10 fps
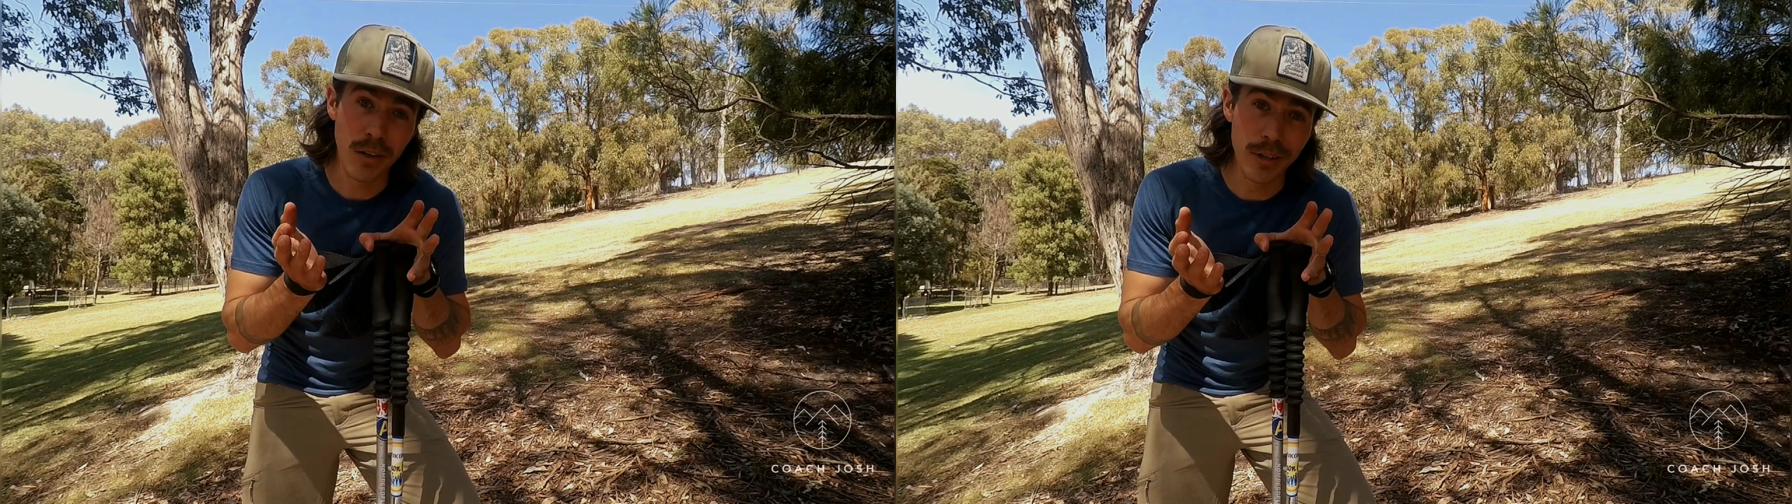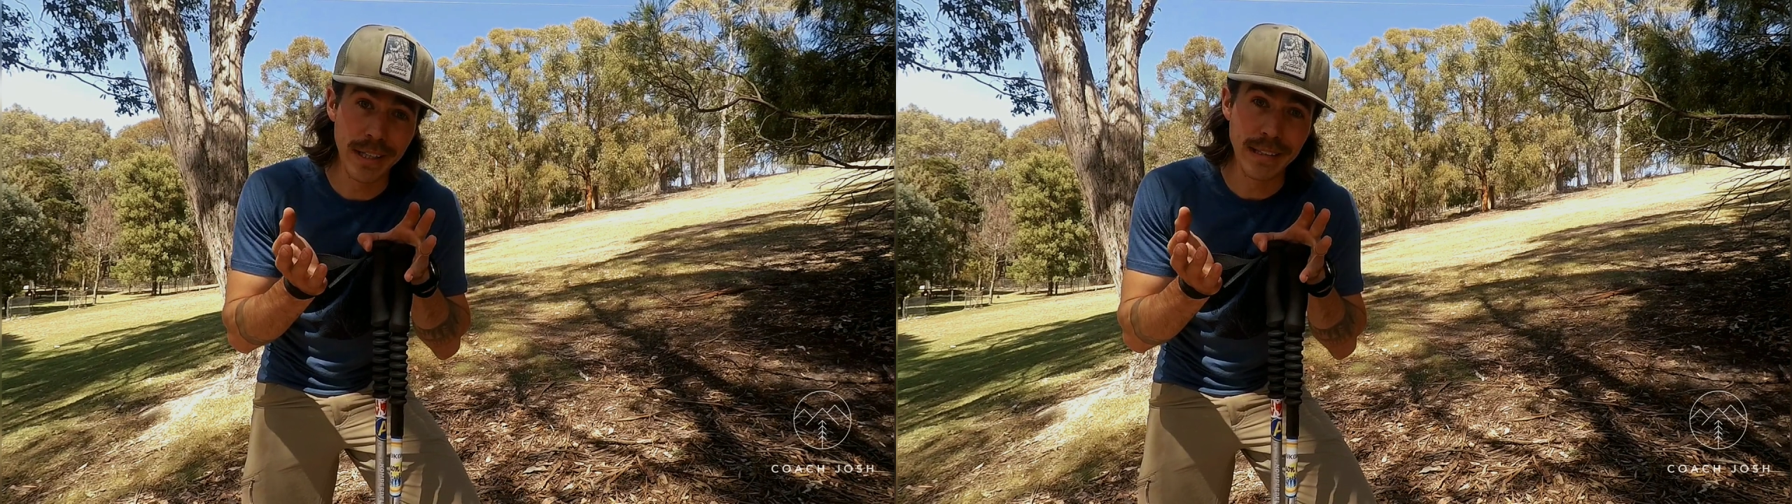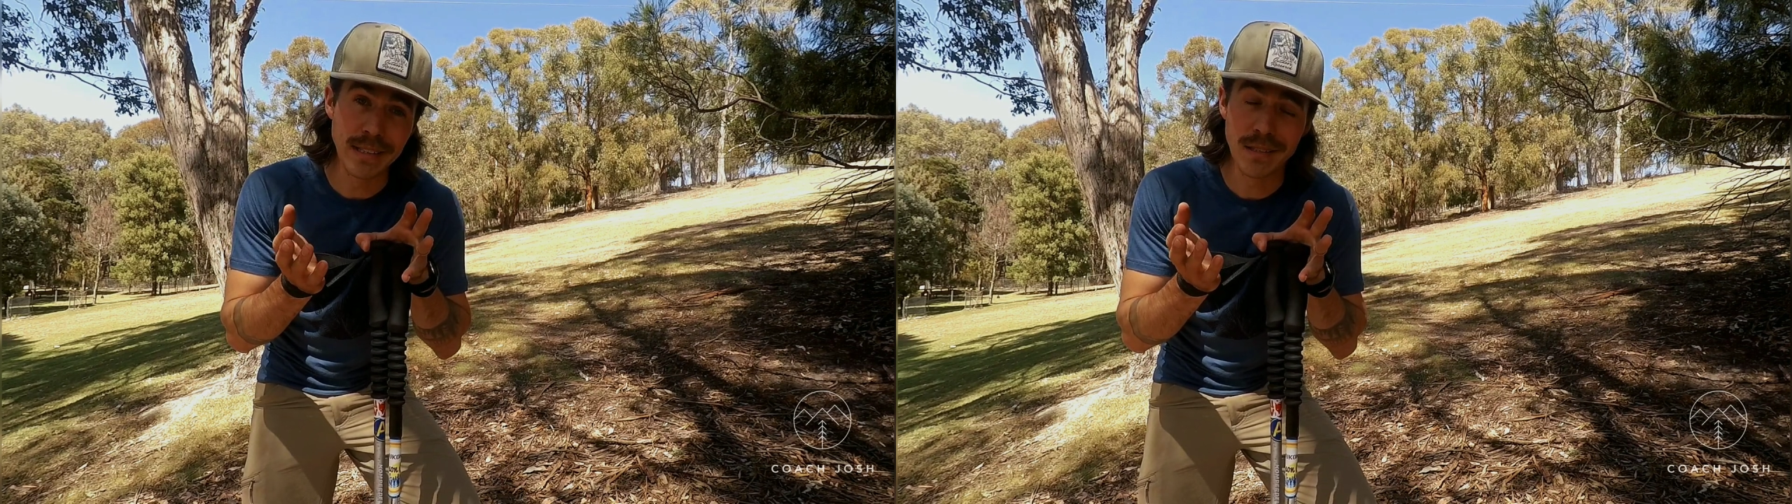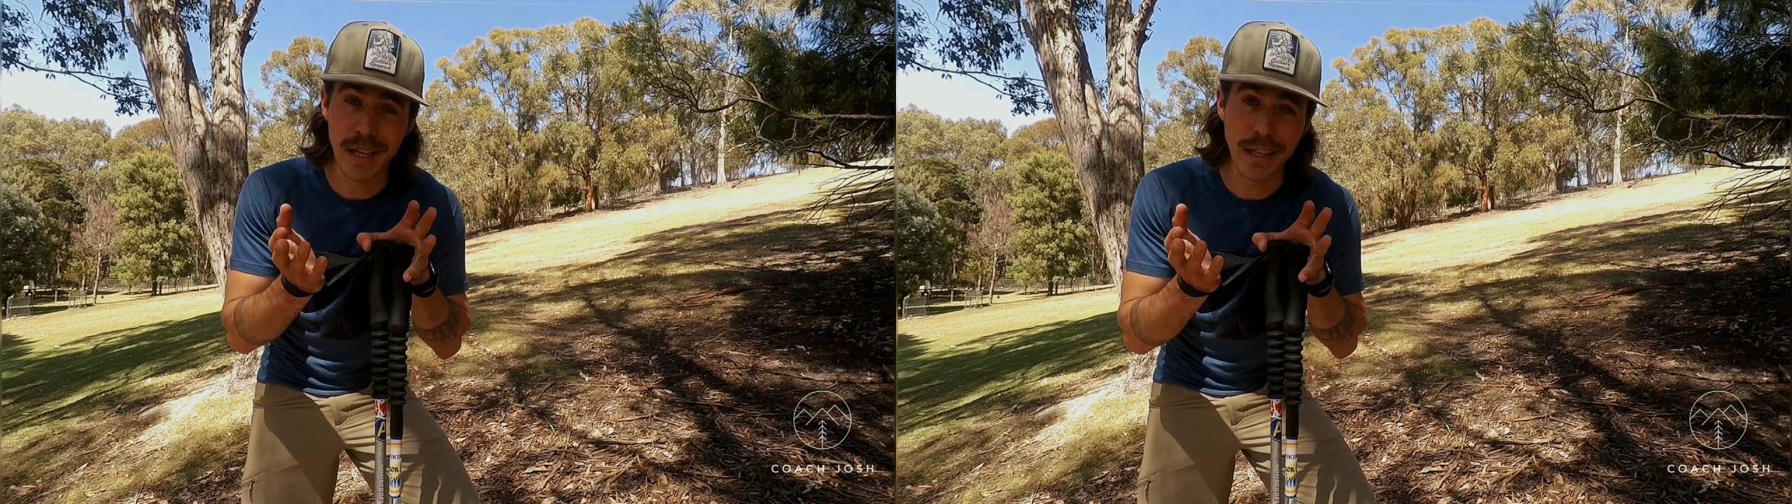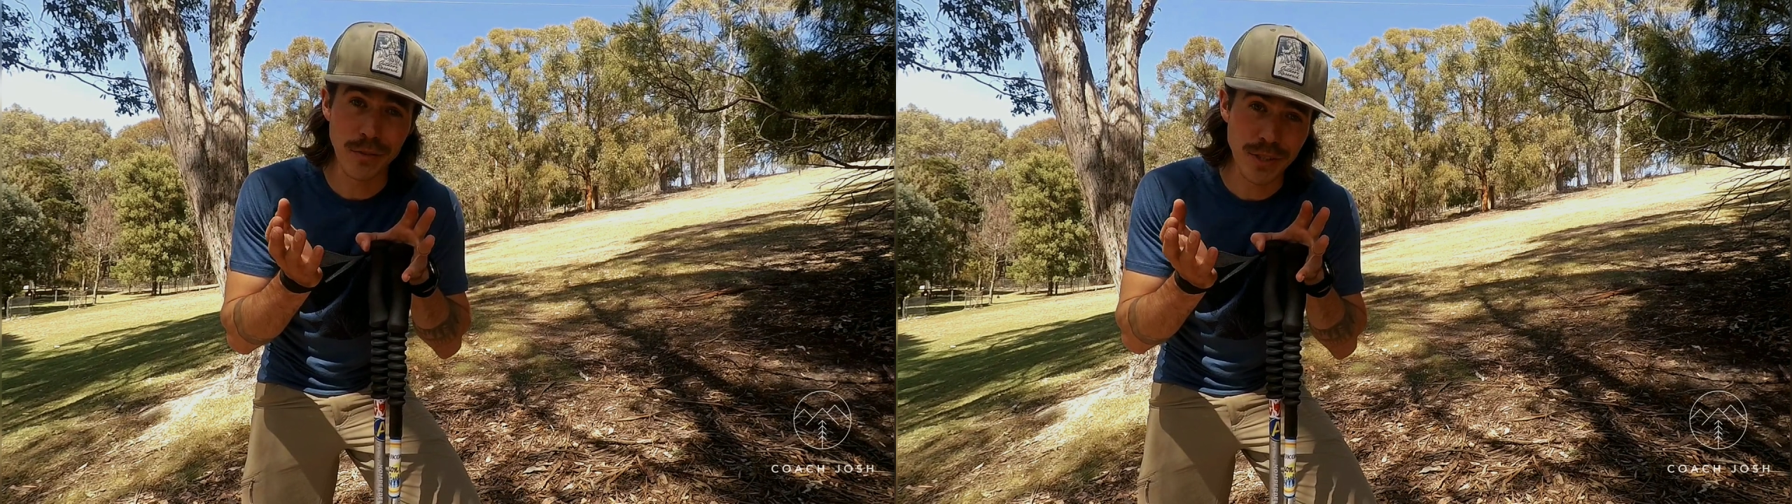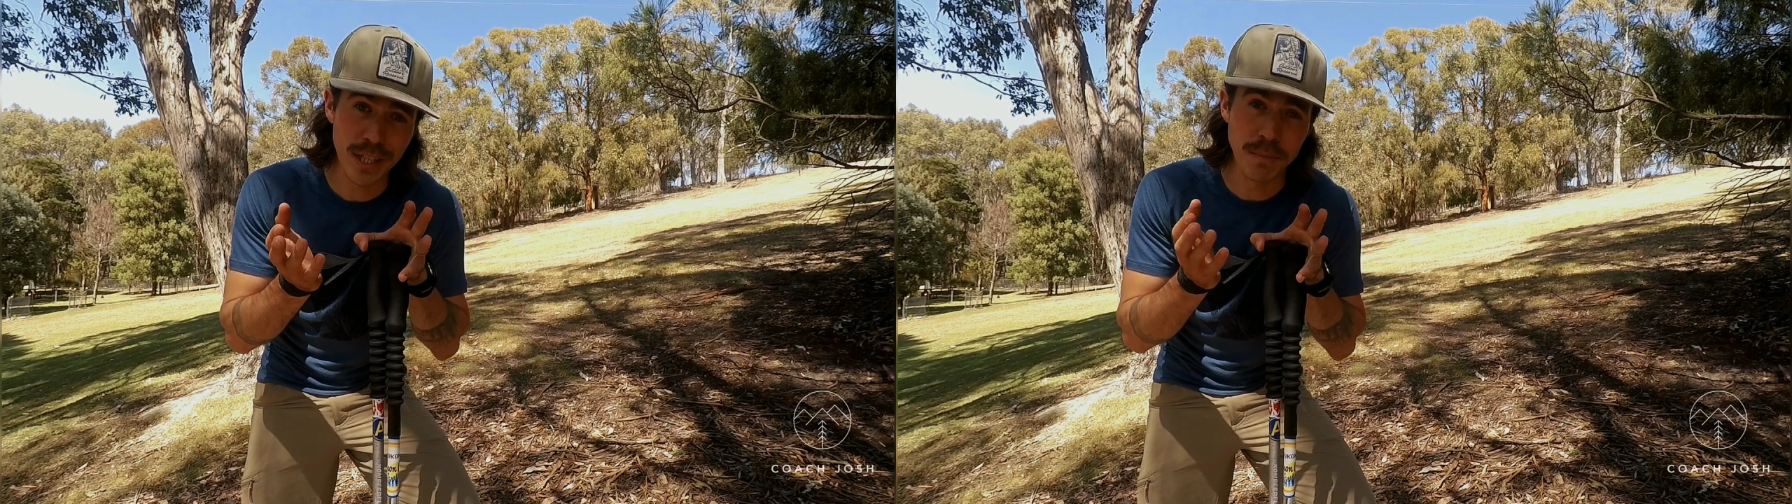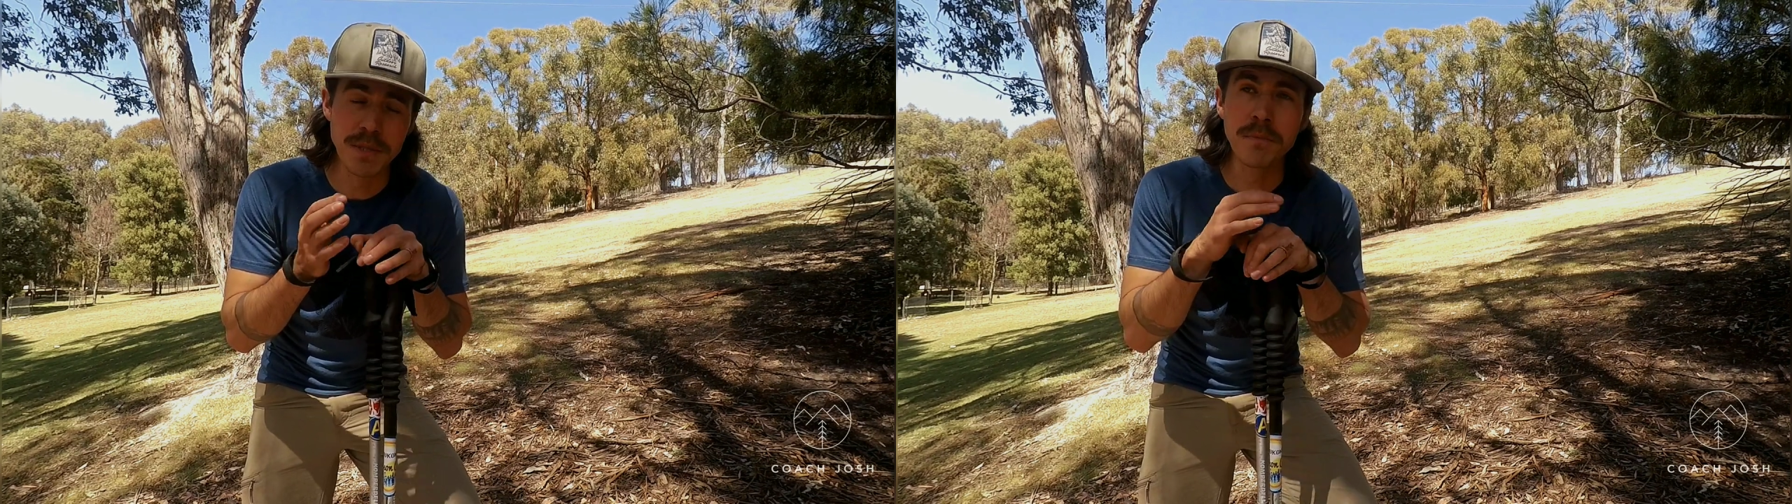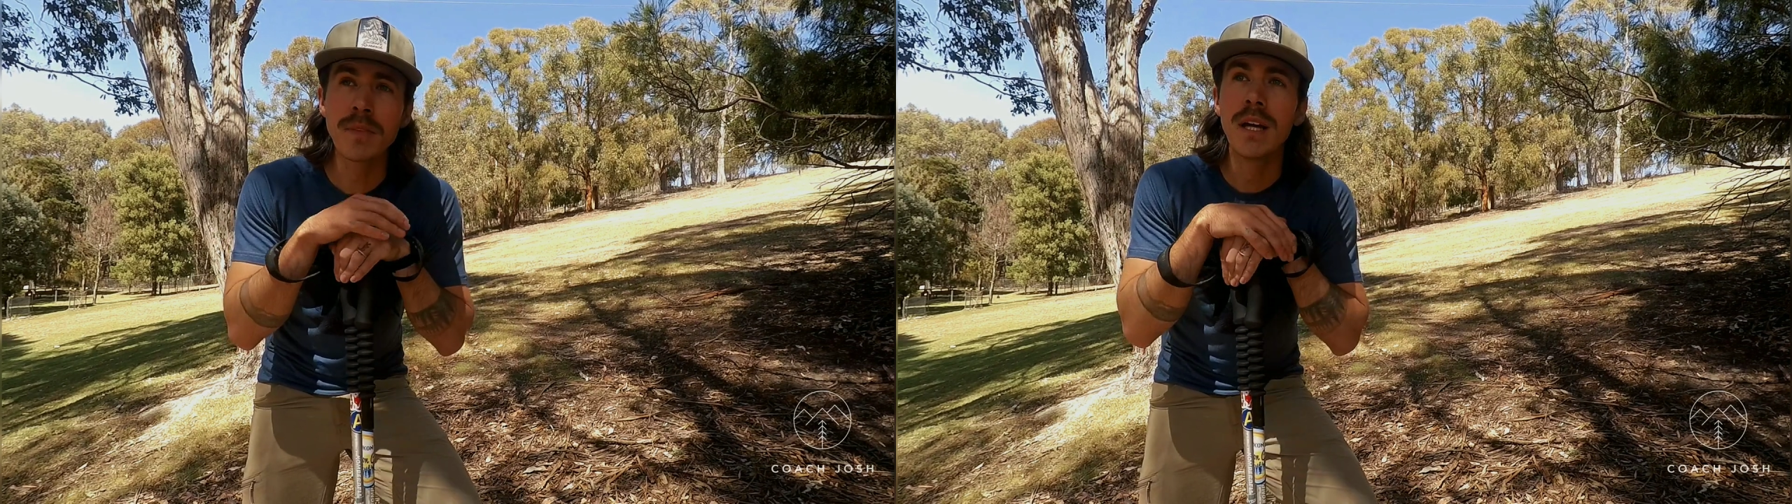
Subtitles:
our knees, ankles, hips,